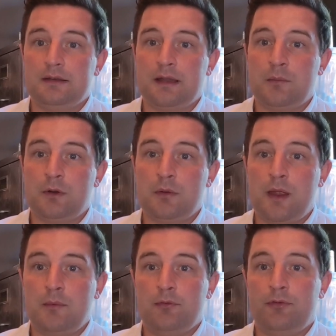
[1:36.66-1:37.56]
And we were
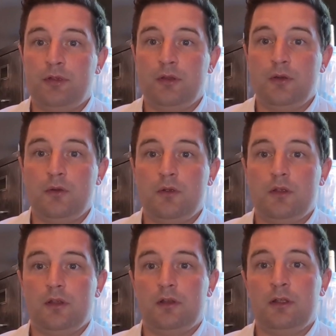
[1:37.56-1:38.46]
able to
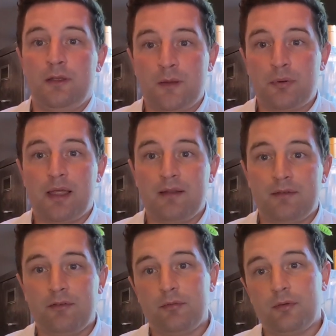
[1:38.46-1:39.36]
look at the
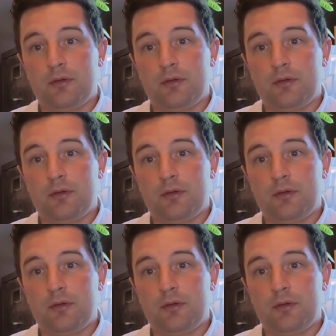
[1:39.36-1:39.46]
plans,